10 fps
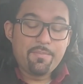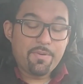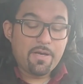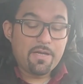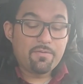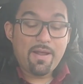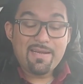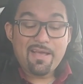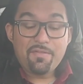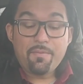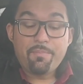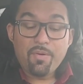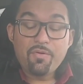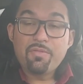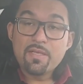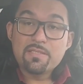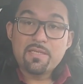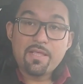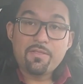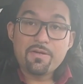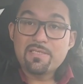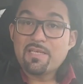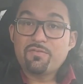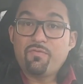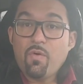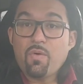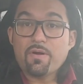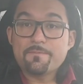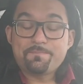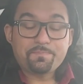but right now they're both listed at 36.4.